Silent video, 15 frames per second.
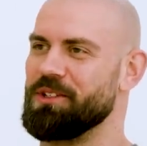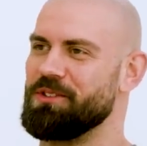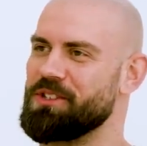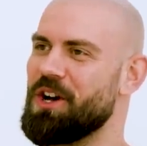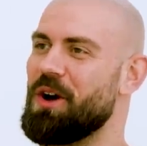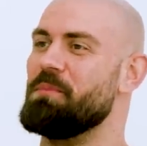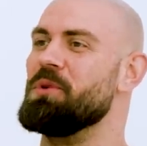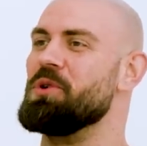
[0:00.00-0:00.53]
You
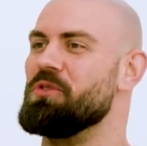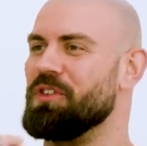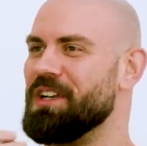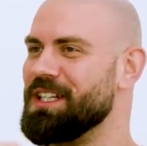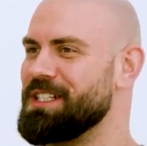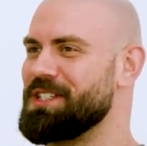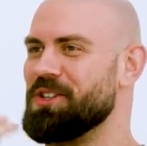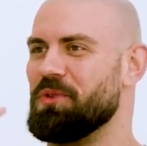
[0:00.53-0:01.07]
start moving in
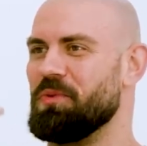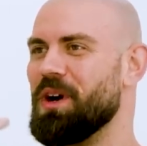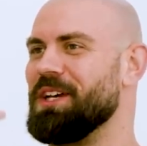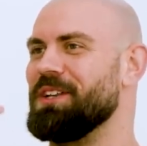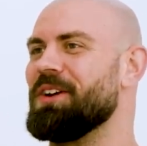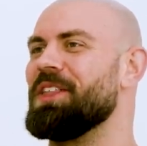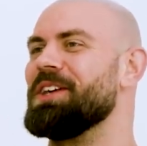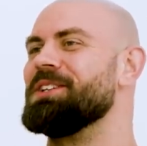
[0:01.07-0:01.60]
a certain way. You
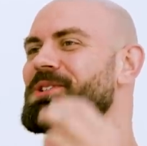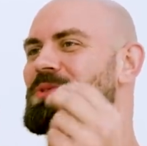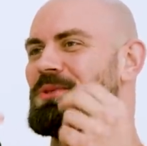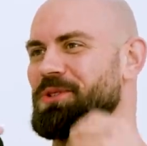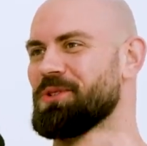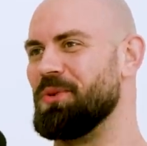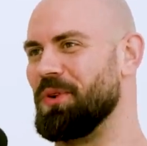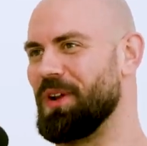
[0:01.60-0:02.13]
know, they used to all
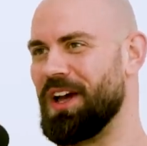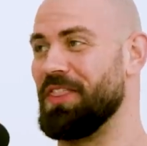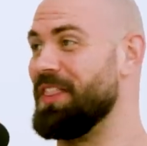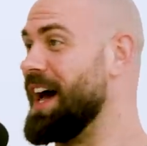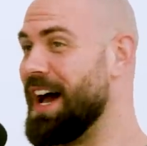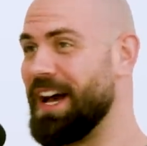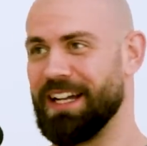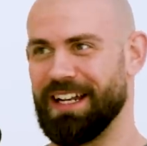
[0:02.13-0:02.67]
talk like
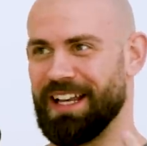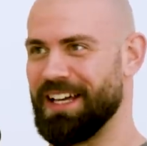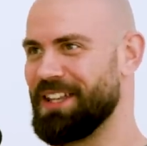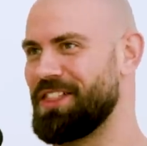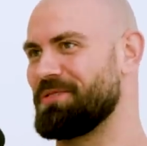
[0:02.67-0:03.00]
that and like yeah.